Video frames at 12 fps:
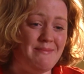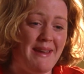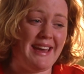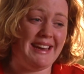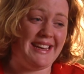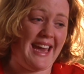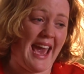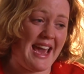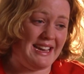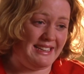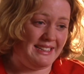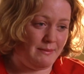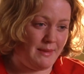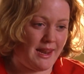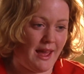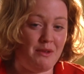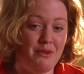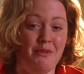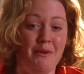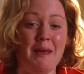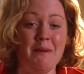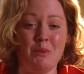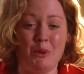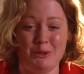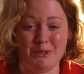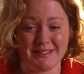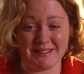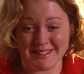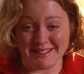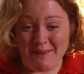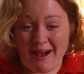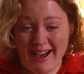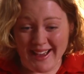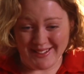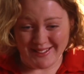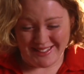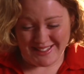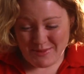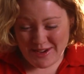calls out that poor, sad girl at the assembly he